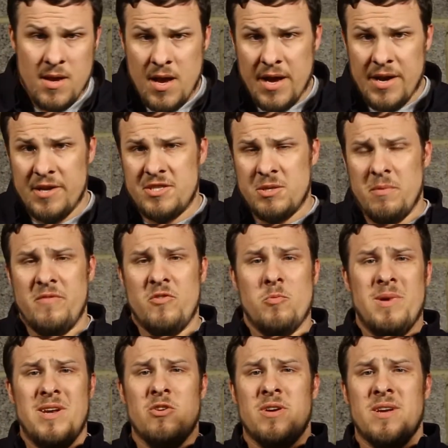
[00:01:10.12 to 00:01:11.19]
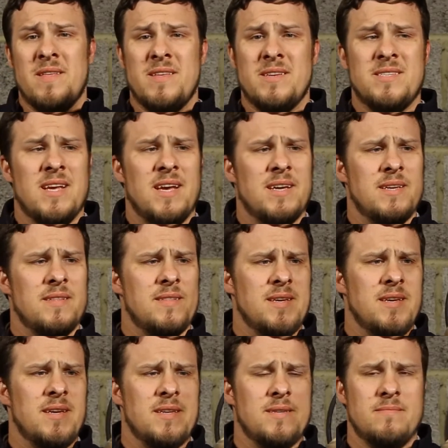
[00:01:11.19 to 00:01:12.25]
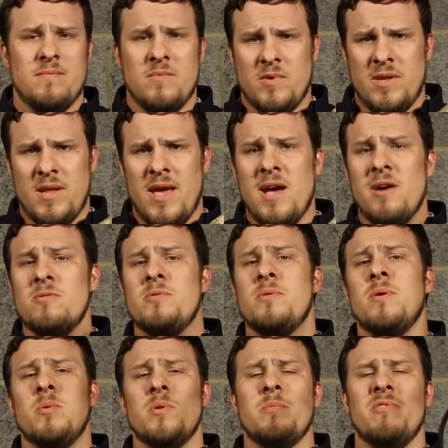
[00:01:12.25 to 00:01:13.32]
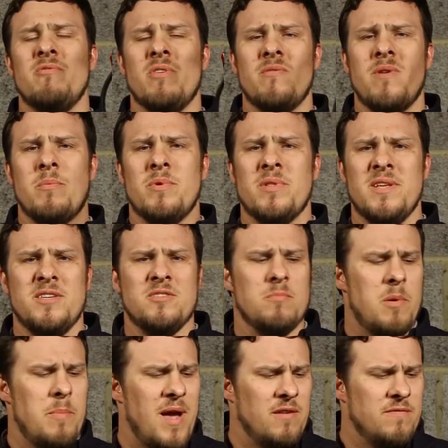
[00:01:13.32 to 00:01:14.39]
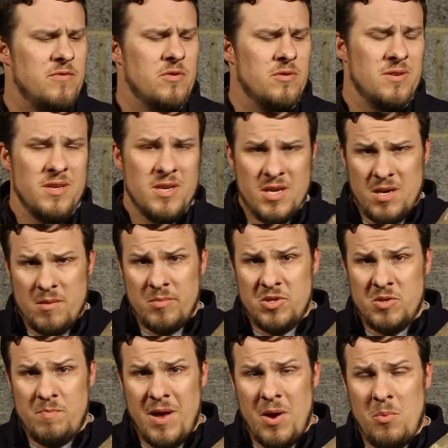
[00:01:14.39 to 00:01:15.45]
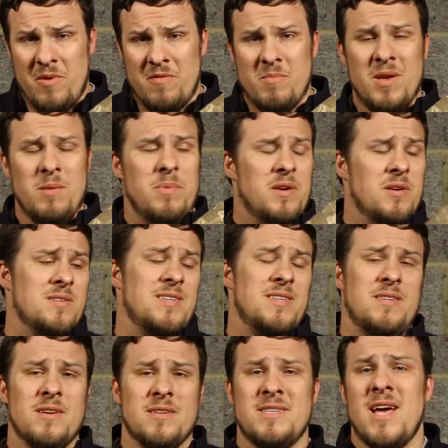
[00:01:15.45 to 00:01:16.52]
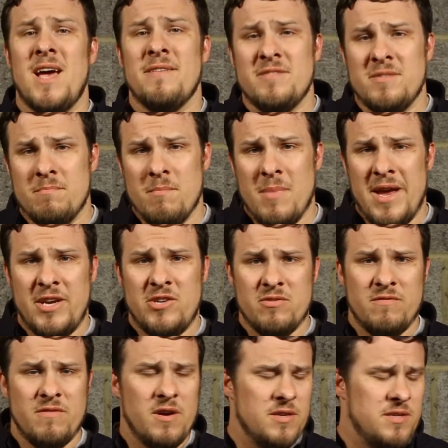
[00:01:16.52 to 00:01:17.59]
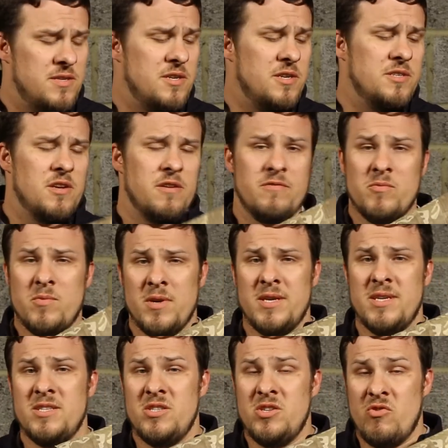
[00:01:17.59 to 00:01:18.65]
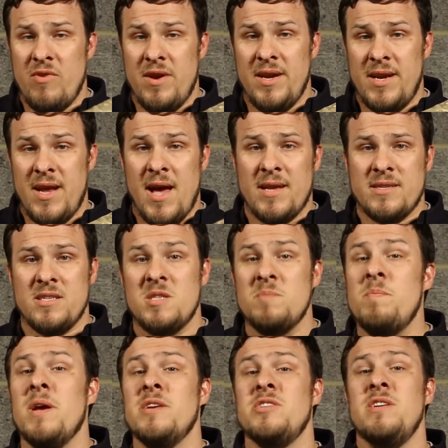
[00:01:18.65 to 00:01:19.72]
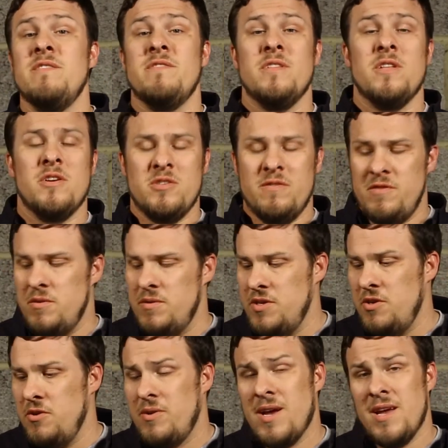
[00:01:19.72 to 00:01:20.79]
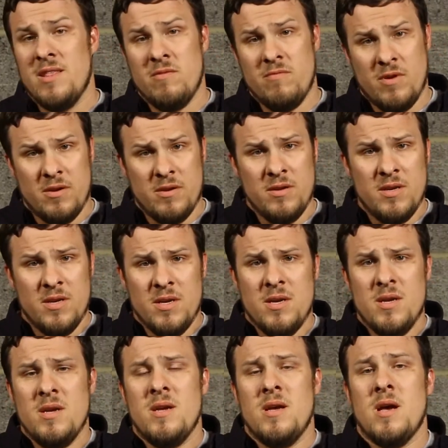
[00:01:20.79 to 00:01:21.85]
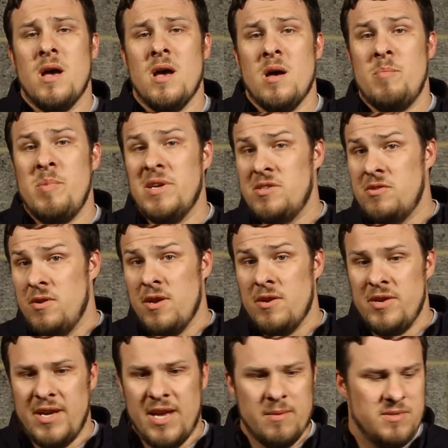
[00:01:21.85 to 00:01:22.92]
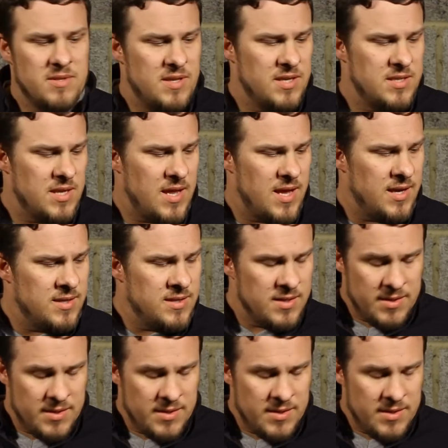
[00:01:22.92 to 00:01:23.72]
I know some of you will be looking at this tank and thinking, what the hell do I want to be running around one of these on my back for? Just bear with me, because it does have some major advantages over running green gas, especially for those of you in the UK that run pistol only games and things like that.